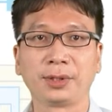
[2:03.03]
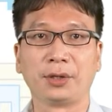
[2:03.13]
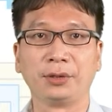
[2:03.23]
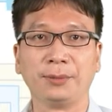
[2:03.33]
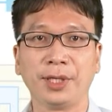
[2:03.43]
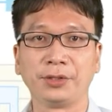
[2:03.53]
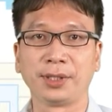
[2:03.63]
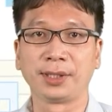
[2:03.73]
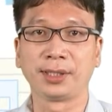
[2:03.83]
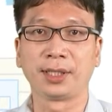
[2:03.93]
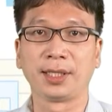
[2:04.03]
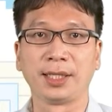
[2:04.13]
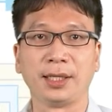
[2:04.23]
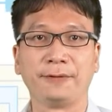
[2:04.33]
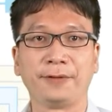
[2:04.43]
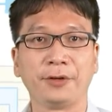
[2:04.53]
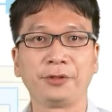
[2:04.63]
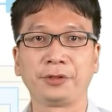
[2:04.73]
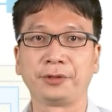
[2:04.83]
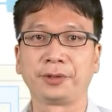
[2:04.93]
automation system in a very
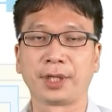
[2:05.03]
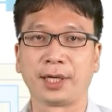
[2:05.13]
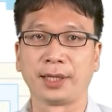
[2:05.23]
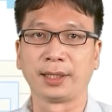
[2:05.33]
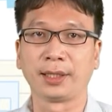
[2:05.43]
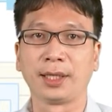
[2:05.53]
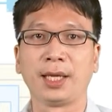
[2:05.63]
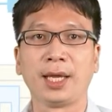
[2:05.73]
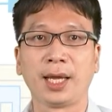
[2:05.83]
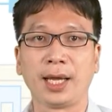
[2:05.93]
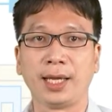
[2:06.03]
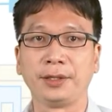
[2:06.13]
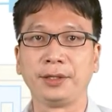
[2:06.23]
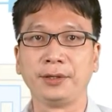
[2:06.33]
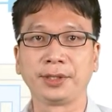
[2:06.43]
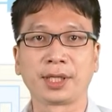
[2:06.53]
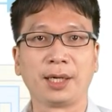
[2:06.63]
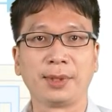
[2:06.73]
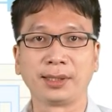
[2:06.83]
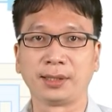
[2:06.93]
short time and use
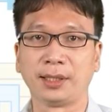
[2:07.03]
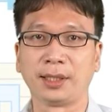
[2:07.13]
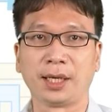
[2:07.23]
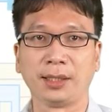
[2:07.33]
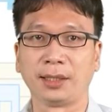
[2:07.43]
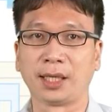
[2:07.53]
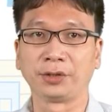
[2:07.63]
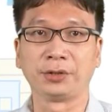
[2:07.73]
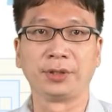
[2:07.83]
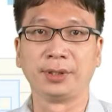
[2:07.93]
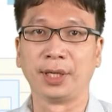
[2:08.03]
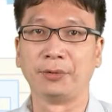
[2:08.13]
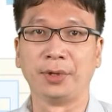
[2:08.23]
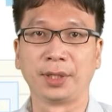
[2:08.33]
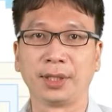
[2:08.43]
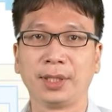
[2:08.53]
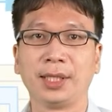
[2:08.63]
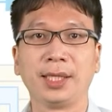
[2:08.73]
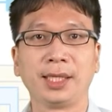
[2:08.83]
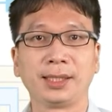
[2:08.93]
common standard industrial network,
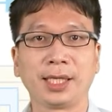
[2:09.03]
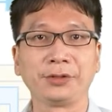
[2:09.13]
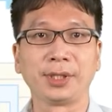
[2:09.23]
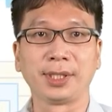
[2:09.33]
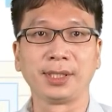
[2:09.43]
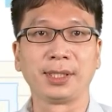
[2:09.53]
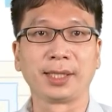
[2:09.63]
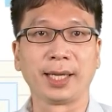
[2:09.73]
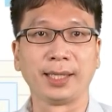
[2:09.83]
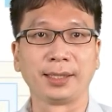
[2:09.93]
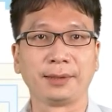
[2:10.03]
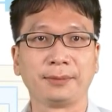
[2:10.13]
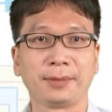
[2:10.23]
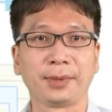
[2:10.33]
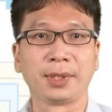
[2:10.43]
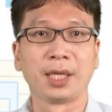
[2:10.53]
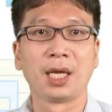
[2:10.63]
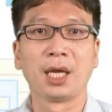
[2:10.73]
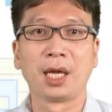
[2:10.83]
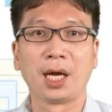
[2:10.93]
such as EtherCAT.
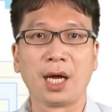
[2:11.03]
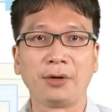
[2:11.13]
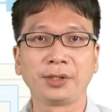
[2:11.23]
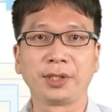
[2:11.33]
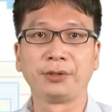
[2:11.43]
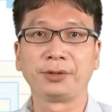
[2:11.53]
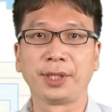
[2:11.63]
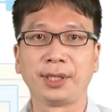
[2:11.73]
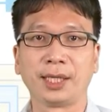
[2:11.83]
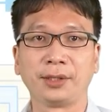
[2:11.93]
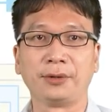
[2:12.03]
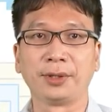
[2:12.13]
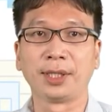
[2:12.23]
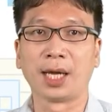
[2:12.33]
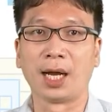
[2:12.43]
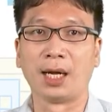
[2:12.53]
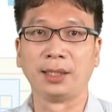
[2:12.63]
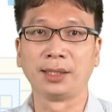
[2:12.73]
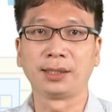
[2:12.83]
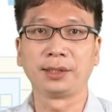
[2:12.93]
Our solutions not only are
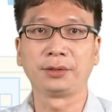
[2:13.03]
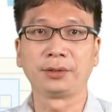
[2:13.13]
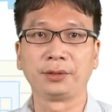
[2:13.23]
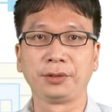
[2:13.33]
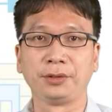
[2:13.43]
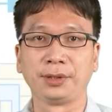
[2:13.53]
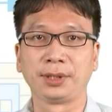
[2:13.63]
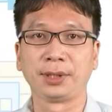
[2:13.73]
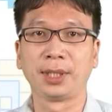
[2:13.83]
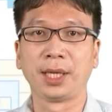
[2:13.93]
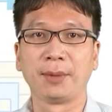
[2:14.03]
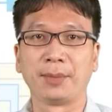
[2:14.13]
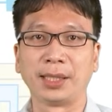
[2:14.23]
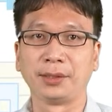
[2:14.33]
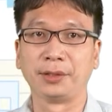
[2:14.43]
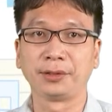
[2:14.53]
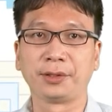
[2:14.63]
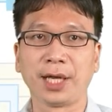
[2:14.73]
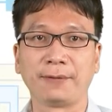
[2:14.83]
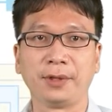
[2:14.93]
easy to use, but
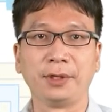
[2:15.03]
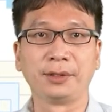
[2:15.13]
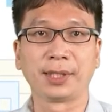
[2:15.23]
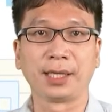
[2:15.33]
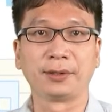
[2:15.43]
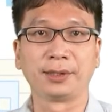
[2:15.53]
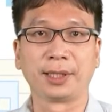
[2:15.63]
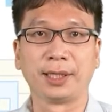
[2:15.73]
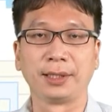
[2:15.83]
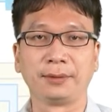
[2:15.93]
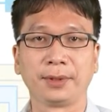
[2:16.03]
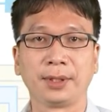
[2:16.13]
also have low cycle time.